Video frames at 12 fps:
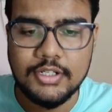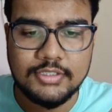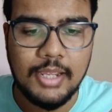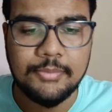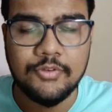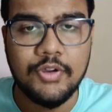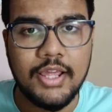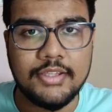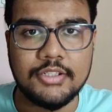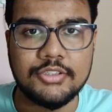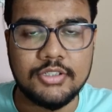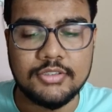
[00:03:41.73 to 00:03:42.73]
It's types of
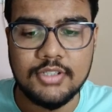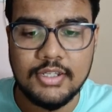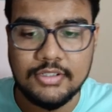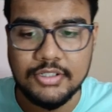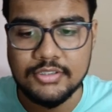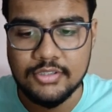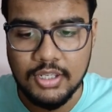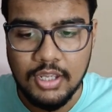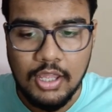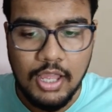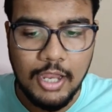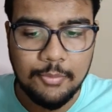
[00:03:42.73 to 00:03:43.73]
assertions and reasoning,
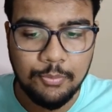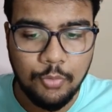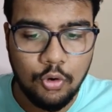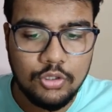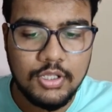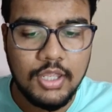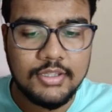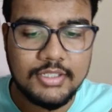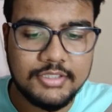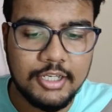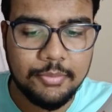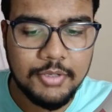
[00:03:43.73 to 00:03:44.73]
and both the
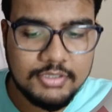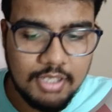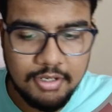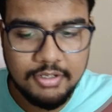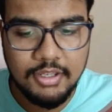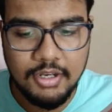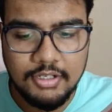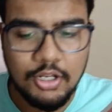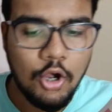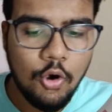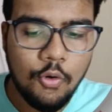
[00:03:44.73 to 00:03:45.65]
statements are incorrect.